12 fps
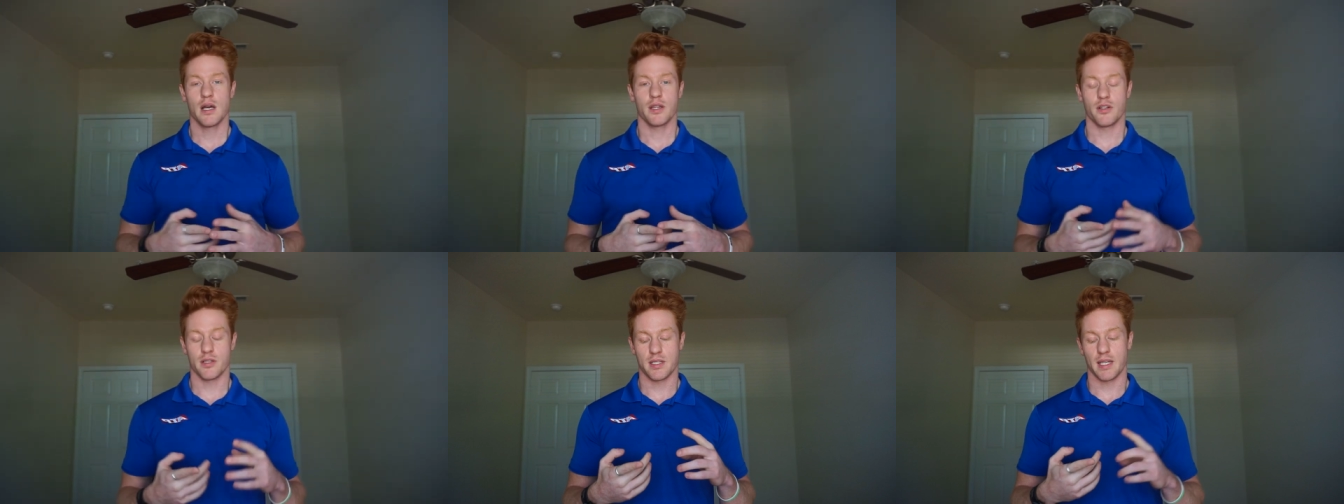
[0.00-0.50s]

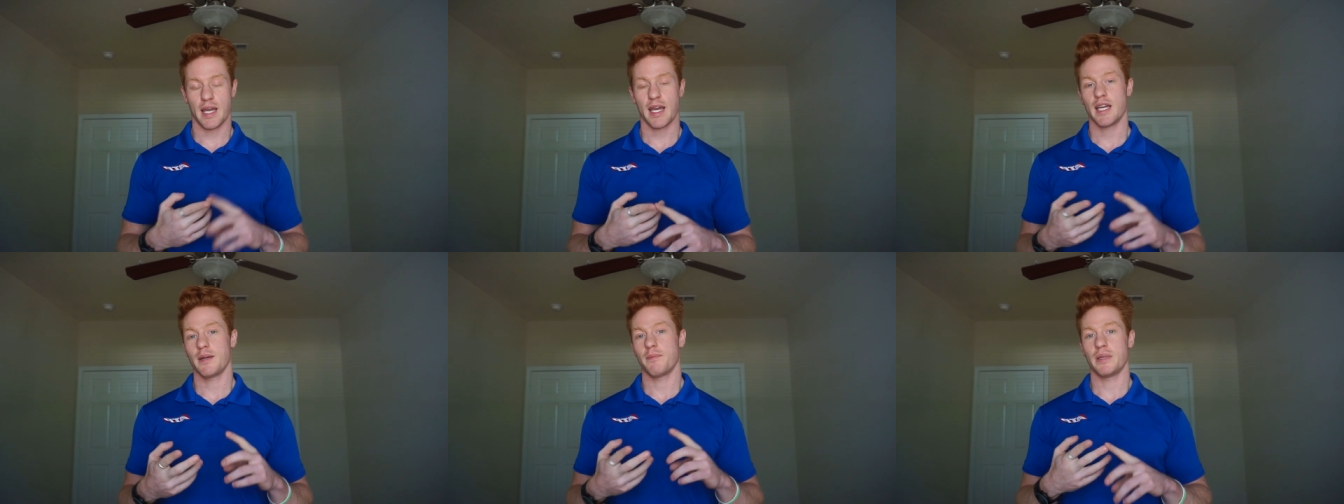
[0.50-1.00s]
There's the
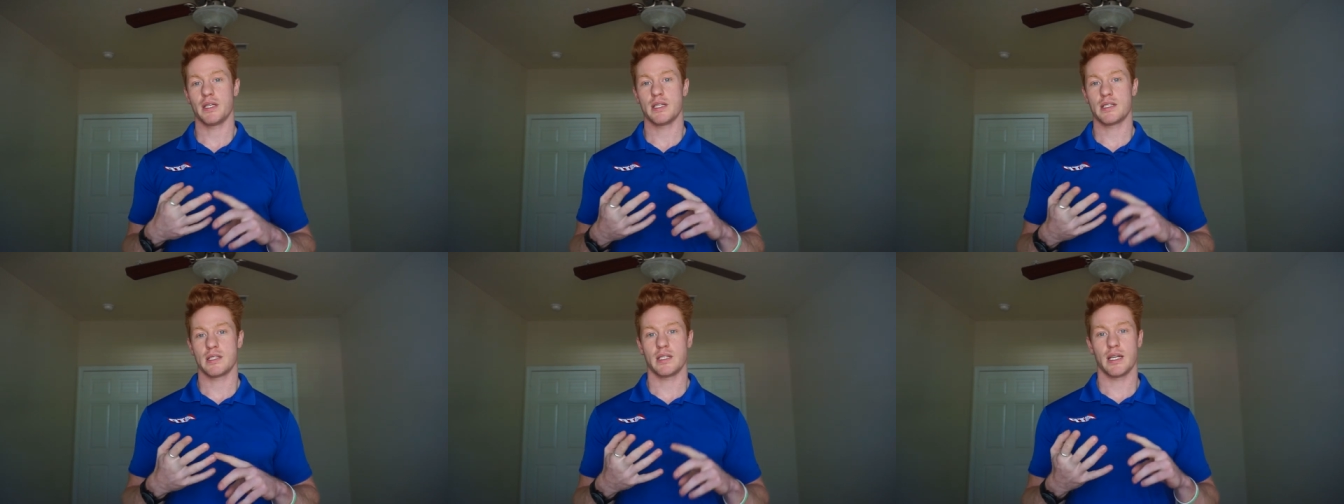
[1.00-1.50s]
A, B,
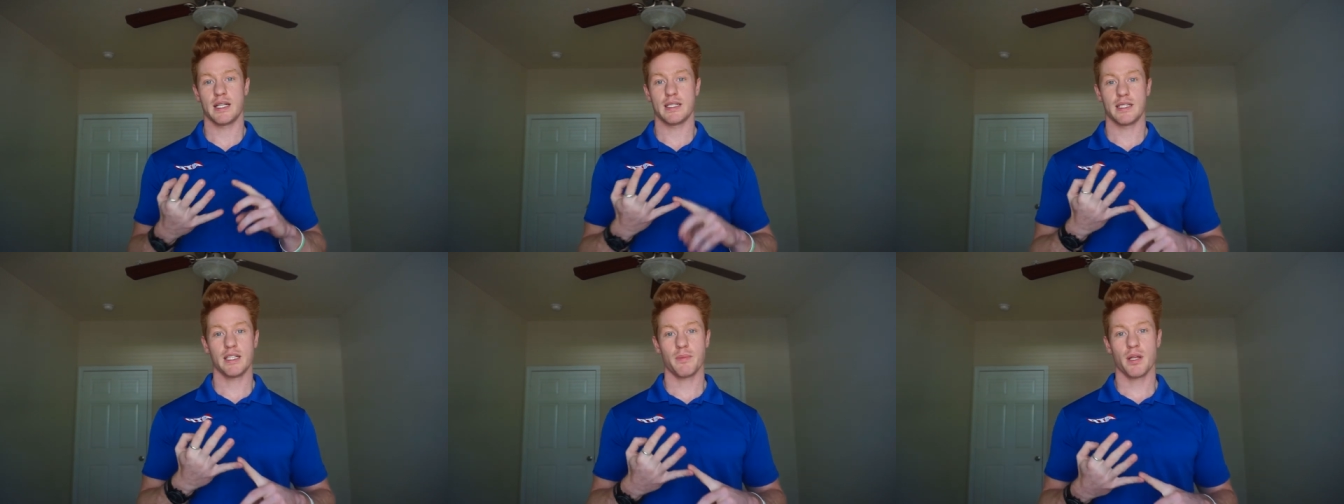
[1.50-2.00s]
C, and
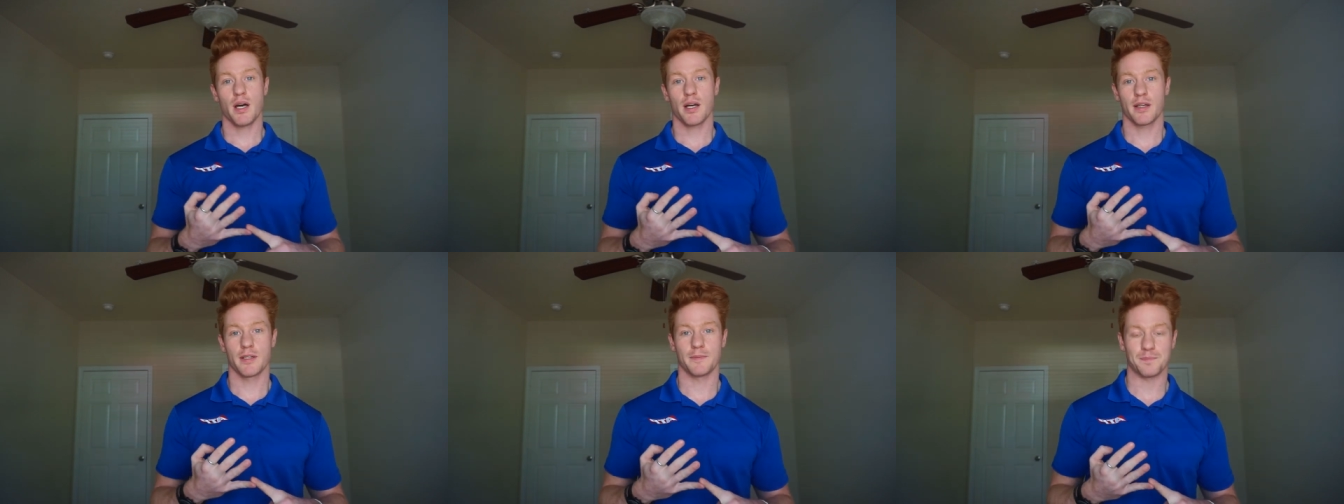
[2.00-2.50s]
D block.